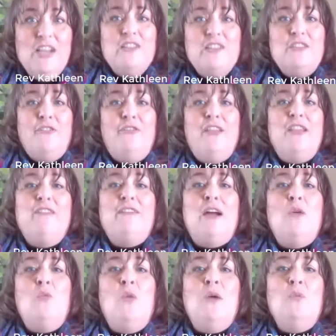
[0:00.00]
to figure
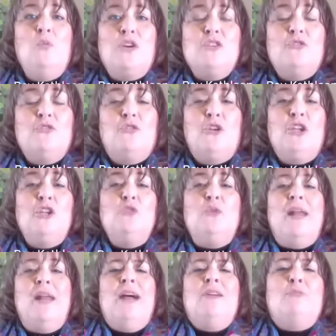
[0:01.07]
out what works for you
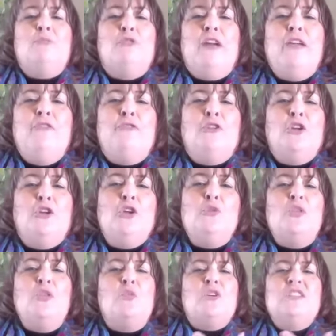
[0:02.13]
and how to pray for you
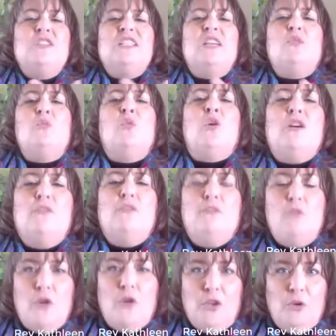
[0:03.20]
and the words that work
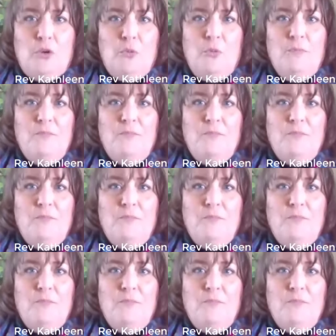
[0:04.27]
for you.